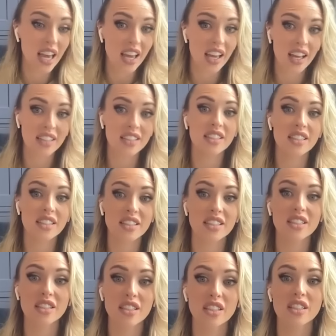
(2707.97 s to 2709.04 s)
And
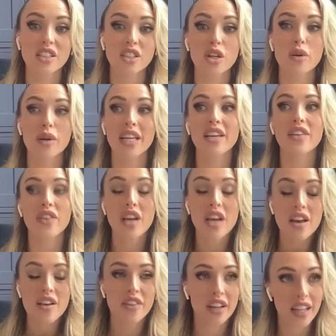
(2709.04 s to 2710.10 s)
and so he
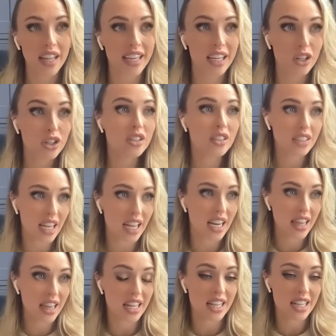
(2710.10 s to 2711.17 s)
felt like he couldn't say anything
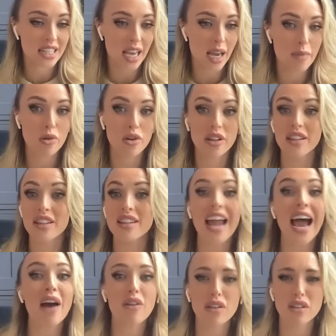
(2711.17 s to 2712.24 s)
at the time, but now I
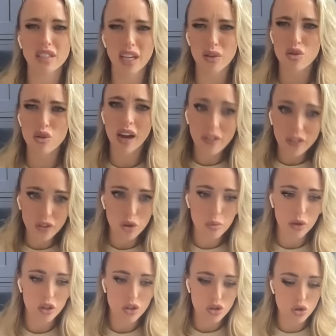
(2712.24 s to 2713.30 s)
was like, you have to because
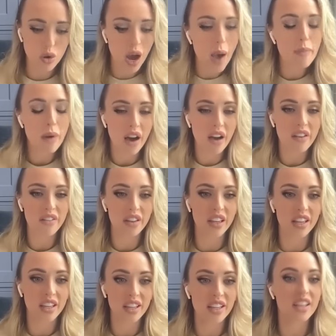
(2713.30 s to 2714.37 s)
you are part of it.
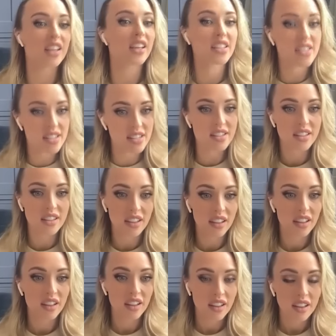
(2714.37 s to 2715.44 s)
It is
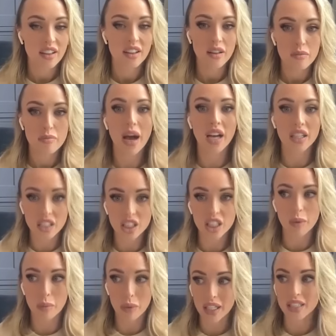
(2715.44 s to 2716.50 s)
partnership, it
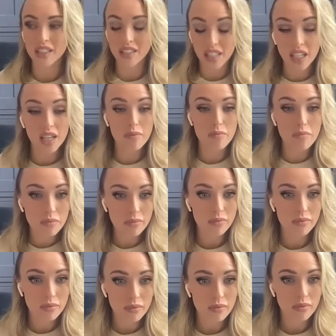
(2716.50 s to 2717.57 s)
is team
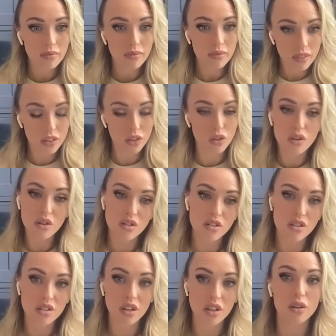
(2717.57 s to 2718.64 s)
thoughts.
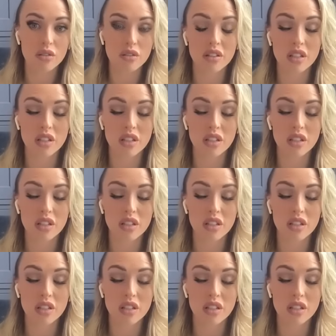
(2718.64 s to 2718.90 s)
So yeah.